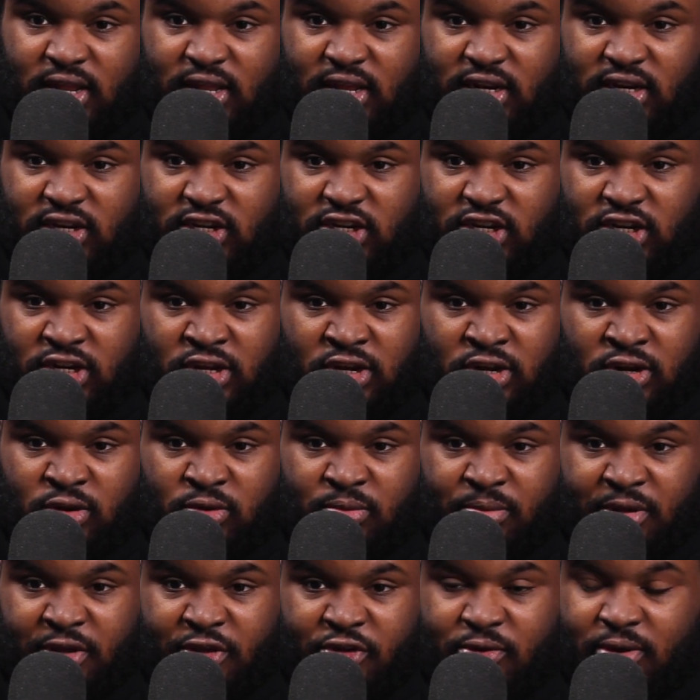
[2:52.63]
let this shit go,
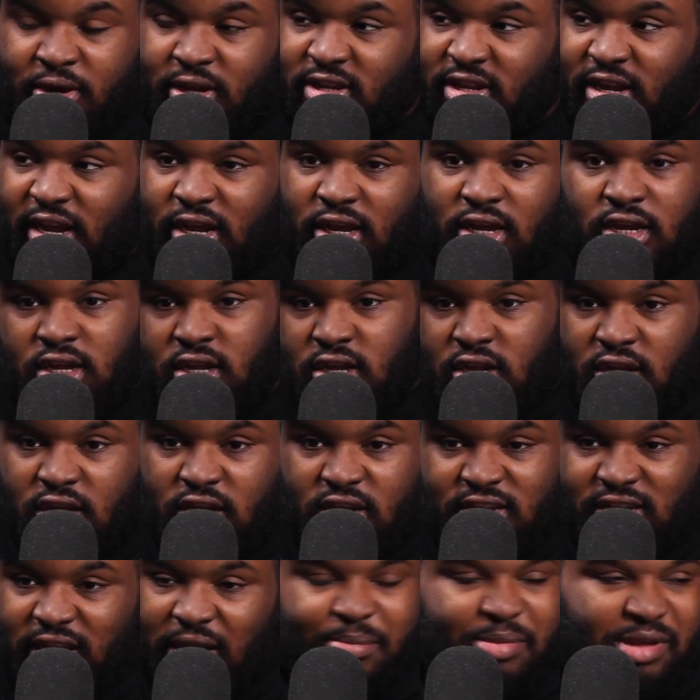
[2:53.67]
man. It's like
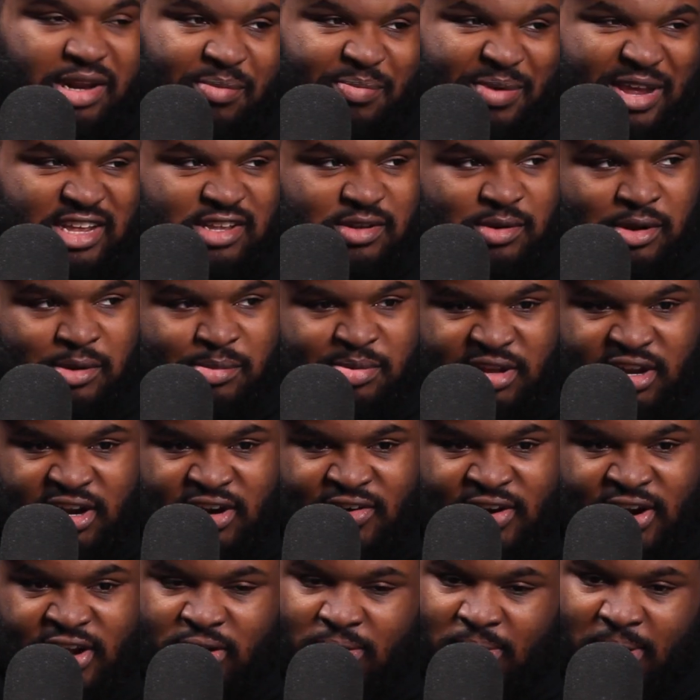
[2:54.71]
being a basketball player,
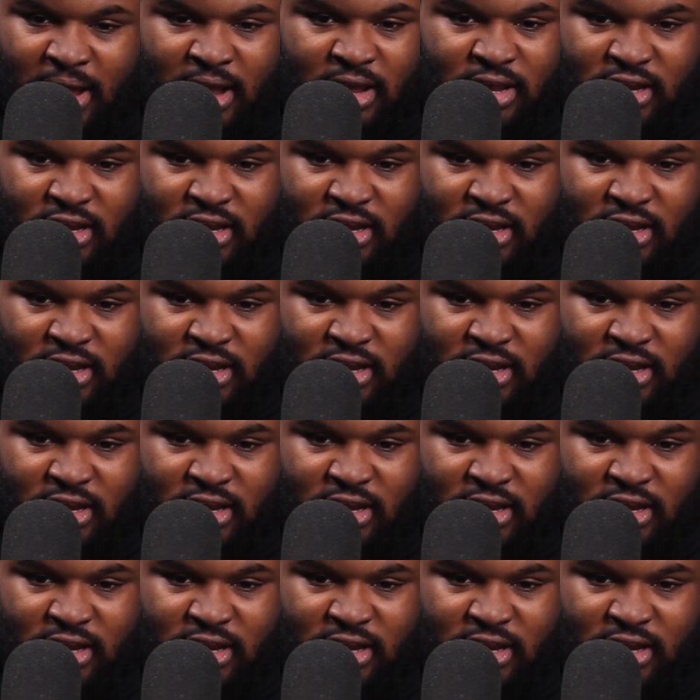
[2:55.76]
right?